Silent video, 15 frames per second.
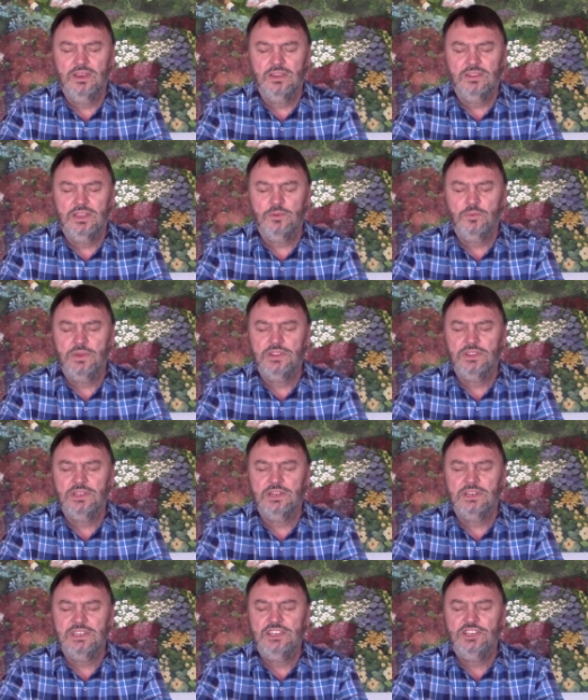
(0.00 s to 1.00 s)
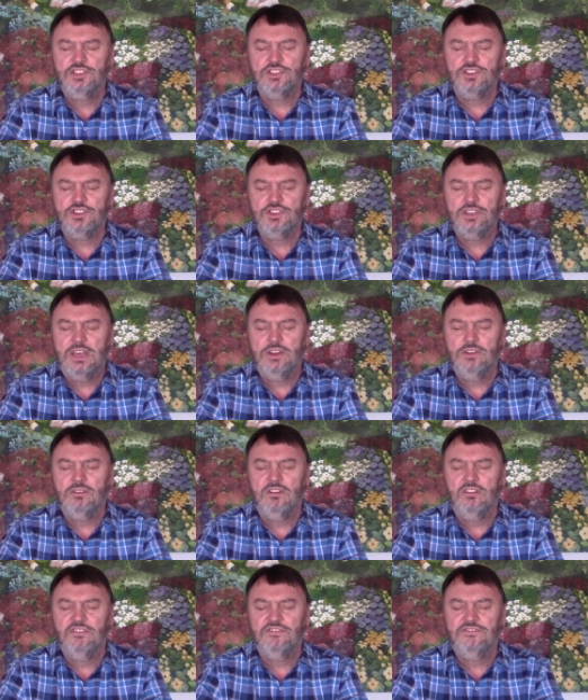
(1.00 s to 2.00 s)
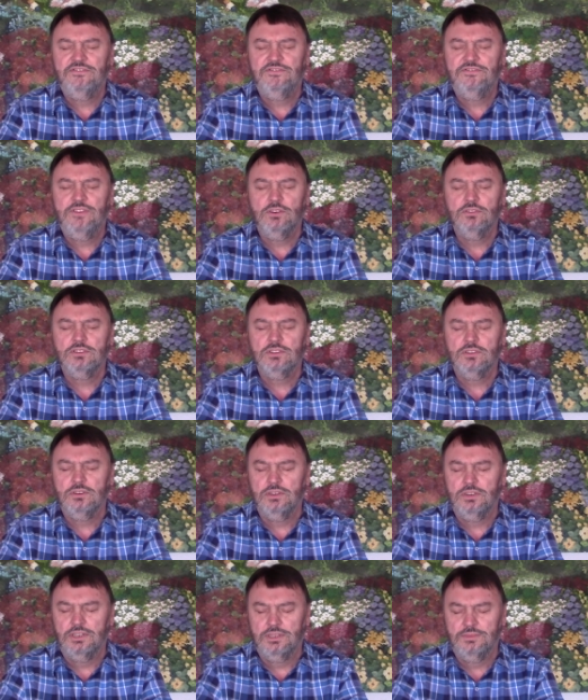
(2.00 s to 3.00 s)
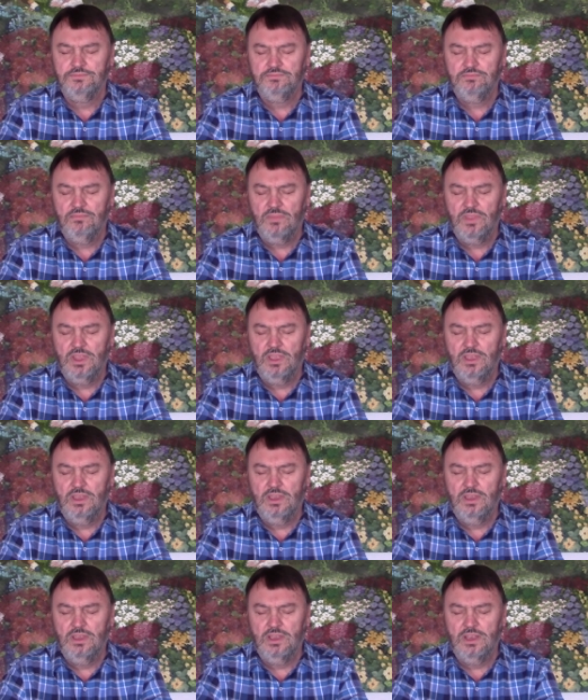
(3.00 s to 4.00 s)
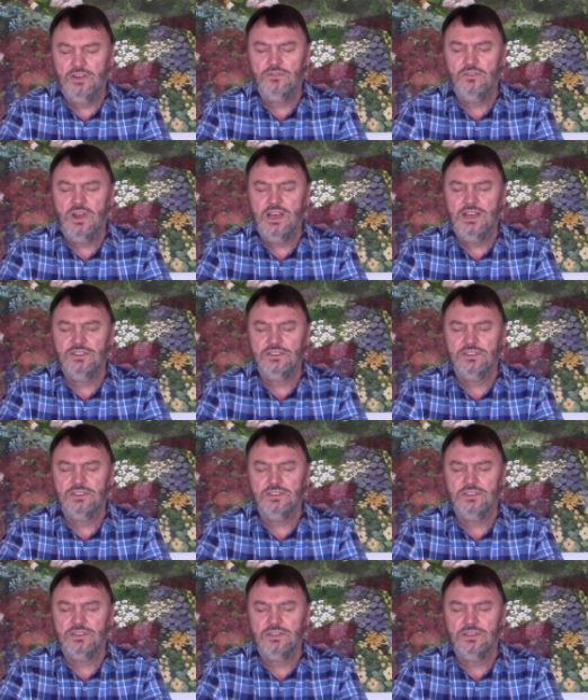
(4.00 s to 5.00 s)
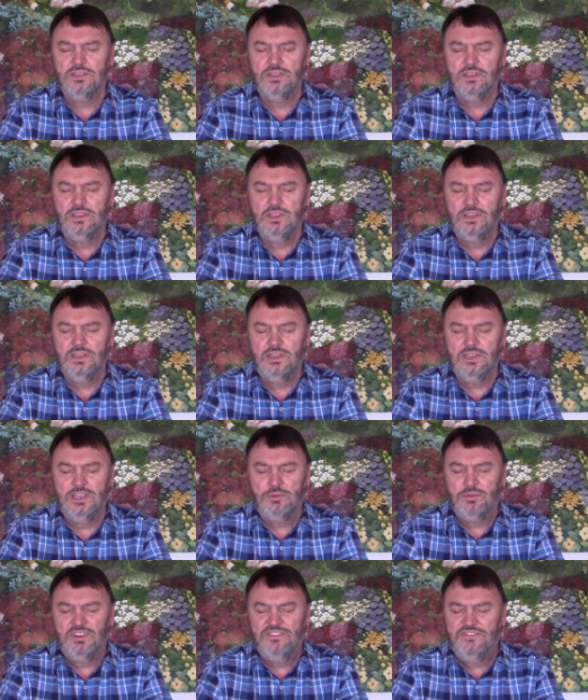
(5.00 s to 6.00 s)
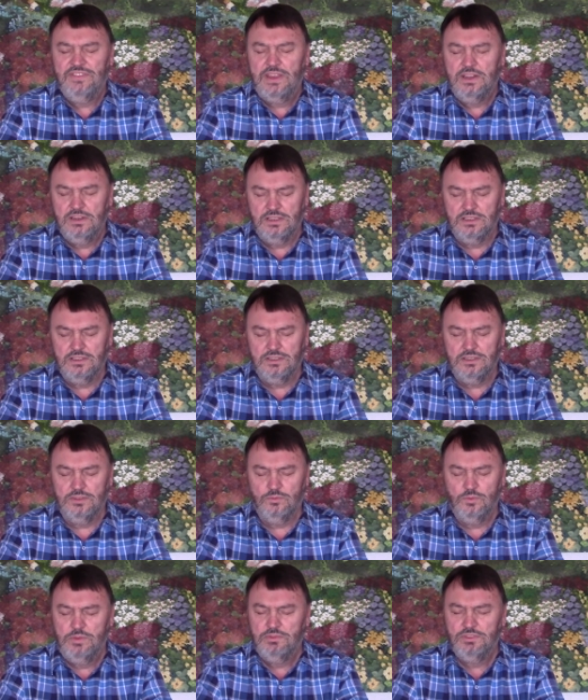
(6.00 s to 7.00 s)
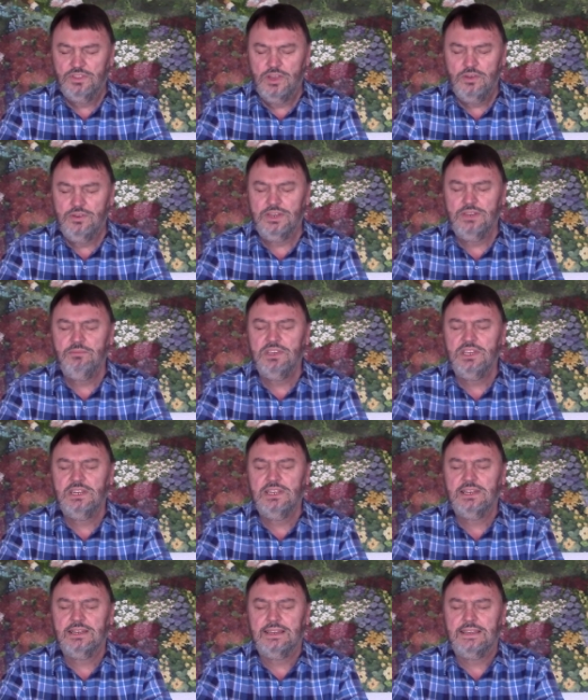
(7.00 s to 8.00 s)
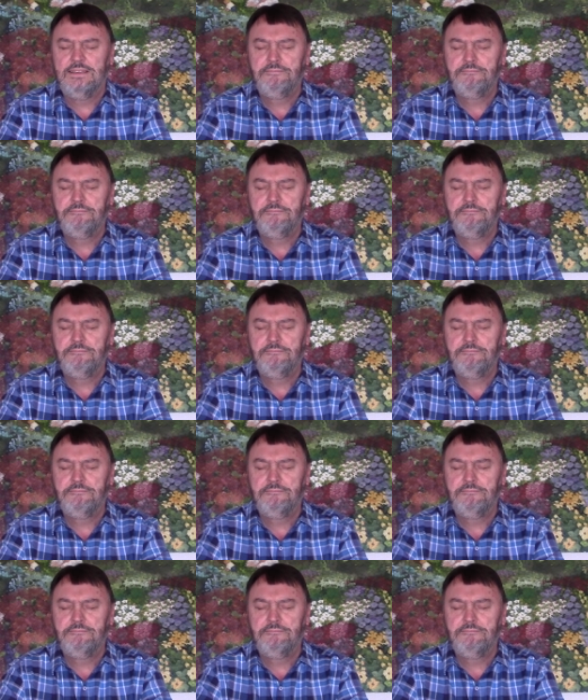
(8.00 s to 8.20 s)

that when the least shadow of falsehood arises, it will offend us. We will know it immediately.